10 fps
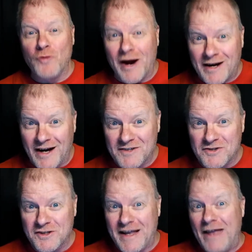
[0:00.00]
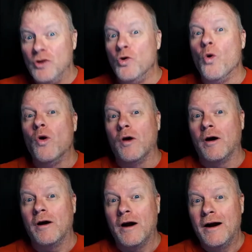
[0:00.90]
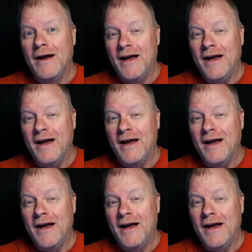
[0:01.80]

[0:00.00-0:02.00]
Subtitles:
rock concert, nor